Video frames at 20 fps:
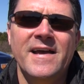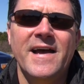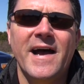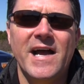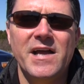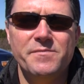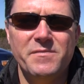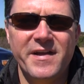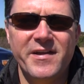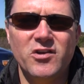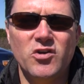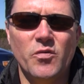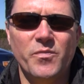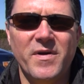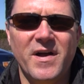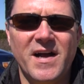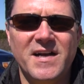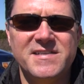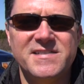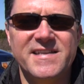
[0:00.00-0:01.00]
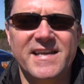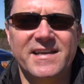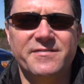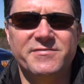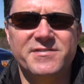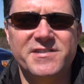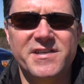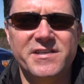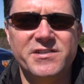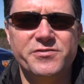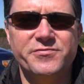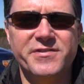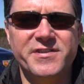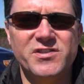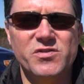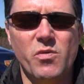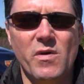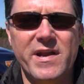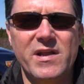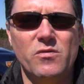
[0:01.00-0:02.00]
I'm Michael Poczynek with Century
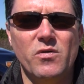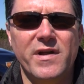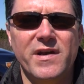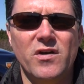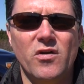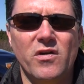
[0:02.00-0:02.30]
21